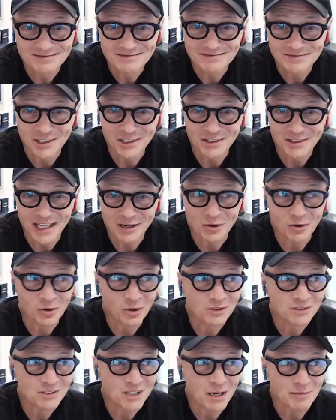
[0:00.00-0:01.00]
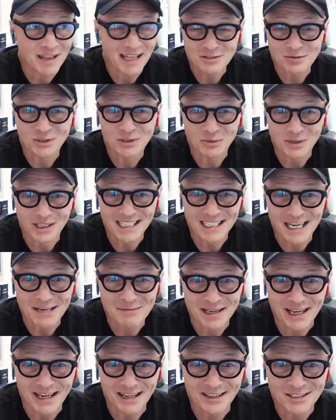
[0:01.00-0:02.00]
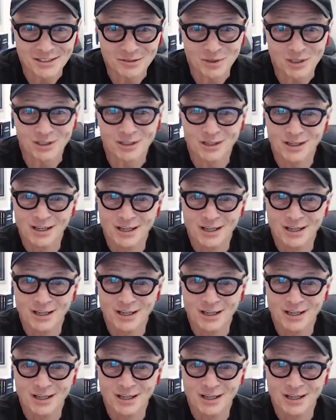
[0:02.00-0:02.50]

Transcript: filling that hole. I mean, that's really what it came down to. Where